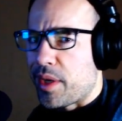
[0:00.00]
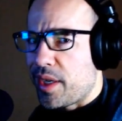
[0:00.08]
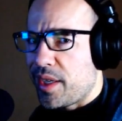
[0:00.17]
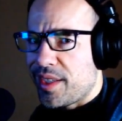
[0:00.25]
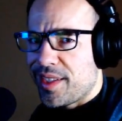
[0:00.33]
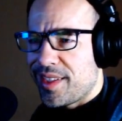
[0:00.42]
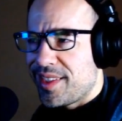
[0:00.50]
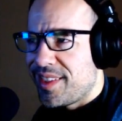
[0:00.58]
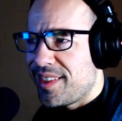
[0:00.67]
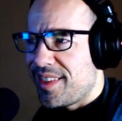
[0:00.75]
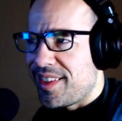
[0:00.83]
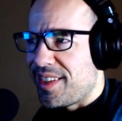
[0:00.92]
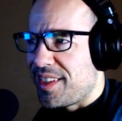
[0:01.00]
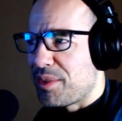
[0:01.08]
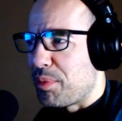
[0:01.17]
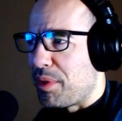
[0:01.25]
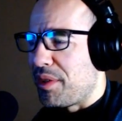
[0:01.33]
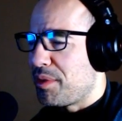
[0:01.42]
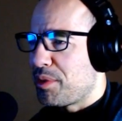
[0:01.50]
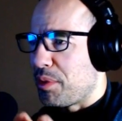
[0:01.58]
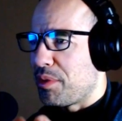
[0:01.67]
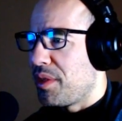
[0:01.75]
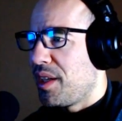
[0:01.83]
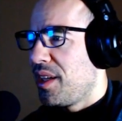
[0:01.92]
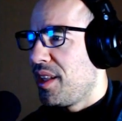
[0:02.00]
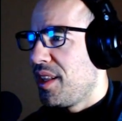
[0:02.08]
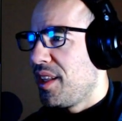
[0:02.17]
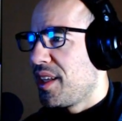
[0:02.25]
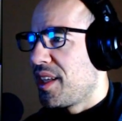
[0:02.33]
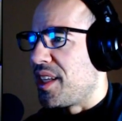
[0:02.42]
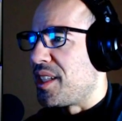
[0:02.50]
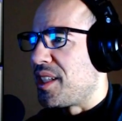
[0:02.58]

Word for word: It should be look at you split fast.